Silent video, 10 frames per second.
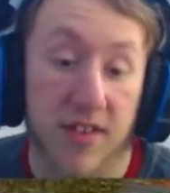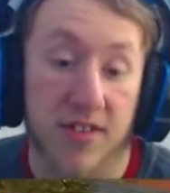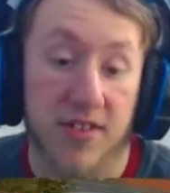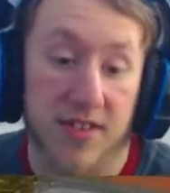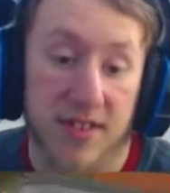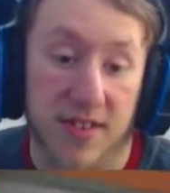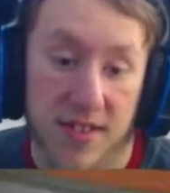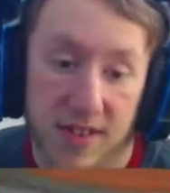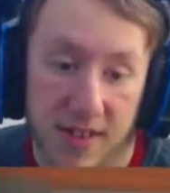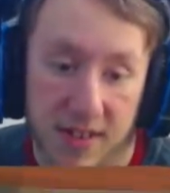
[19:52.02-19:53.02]
The
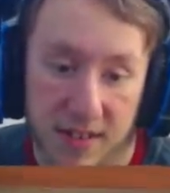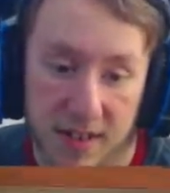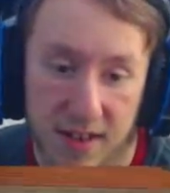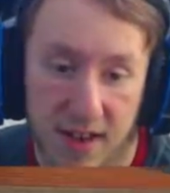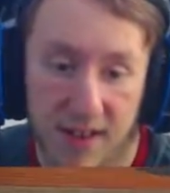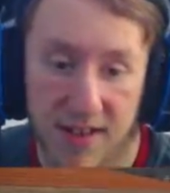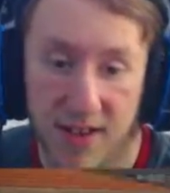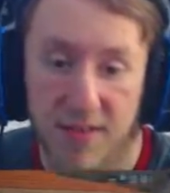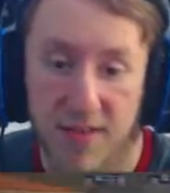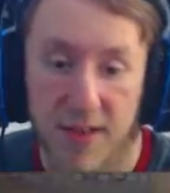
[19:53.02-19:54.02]
next, the
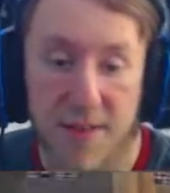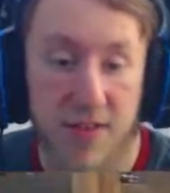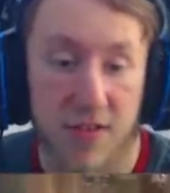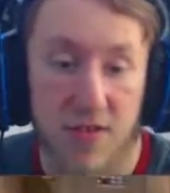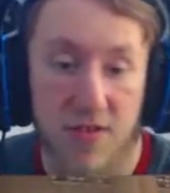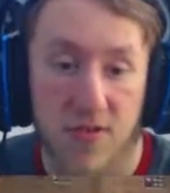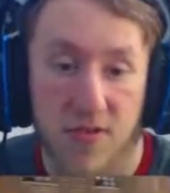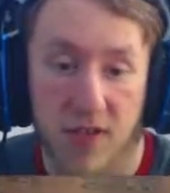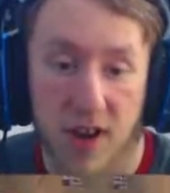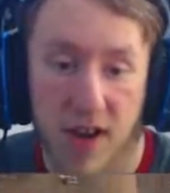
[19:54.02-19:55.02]
next Centro
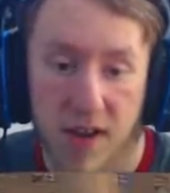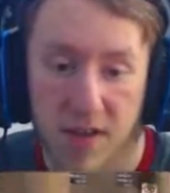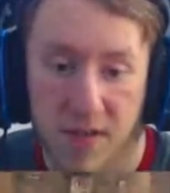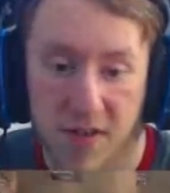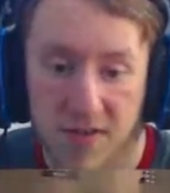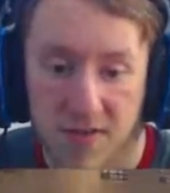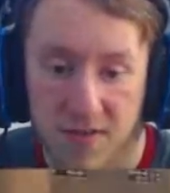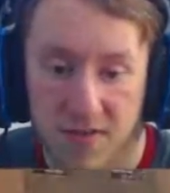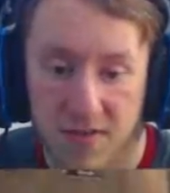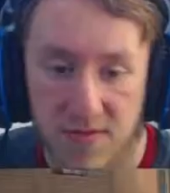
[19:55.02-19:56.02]
episode, I
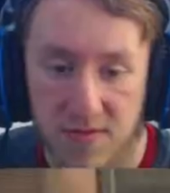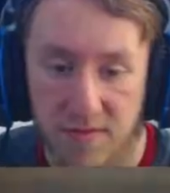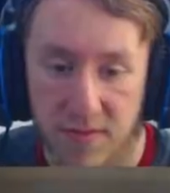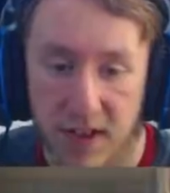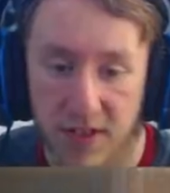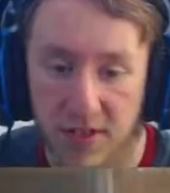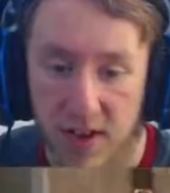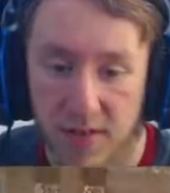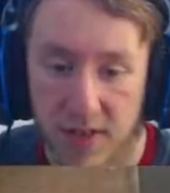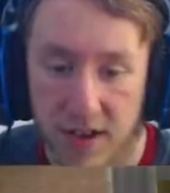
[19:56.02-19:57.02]
will,
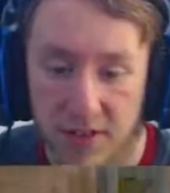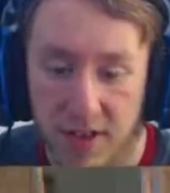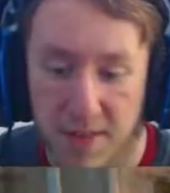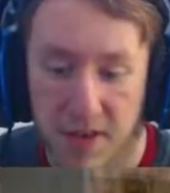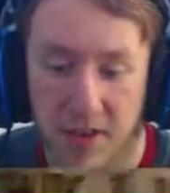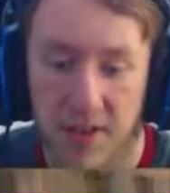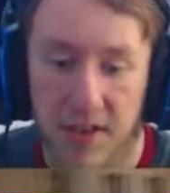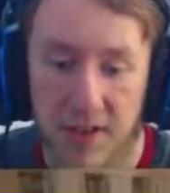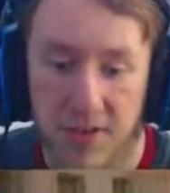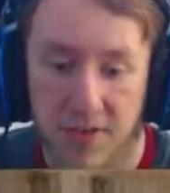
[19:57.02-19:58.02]
I will actually
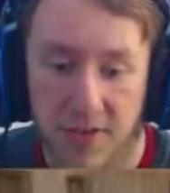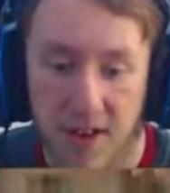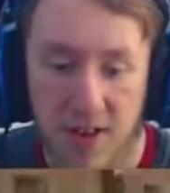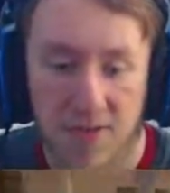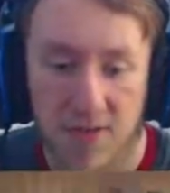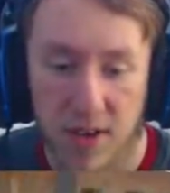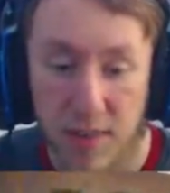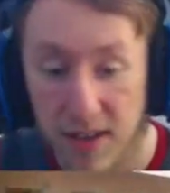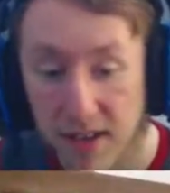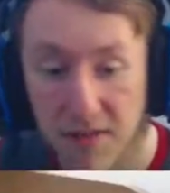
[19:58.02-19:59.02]
be doing the
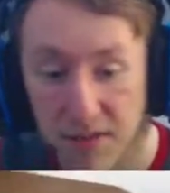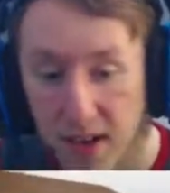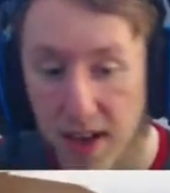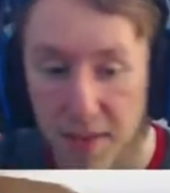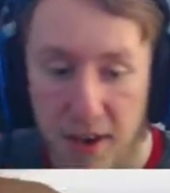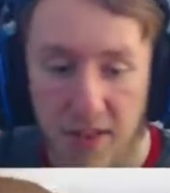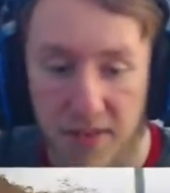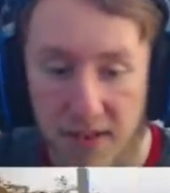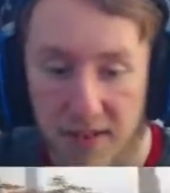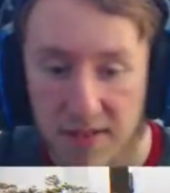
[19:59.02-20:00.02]
stronghold, I believe.
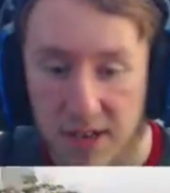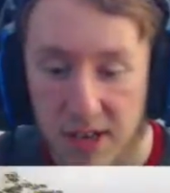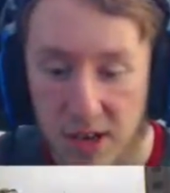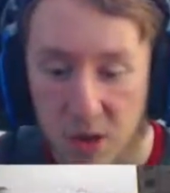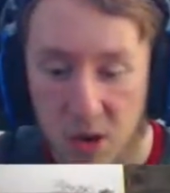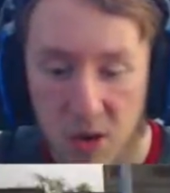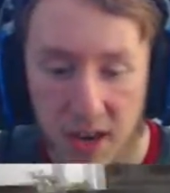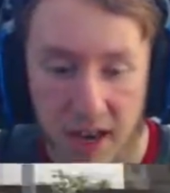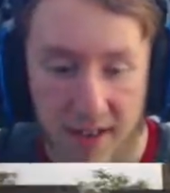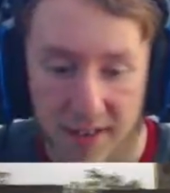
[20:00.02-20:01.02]
Yeah, might as well,
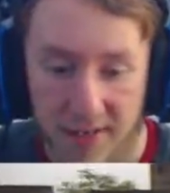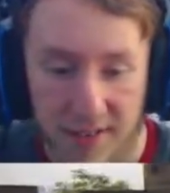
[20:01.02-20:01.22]
or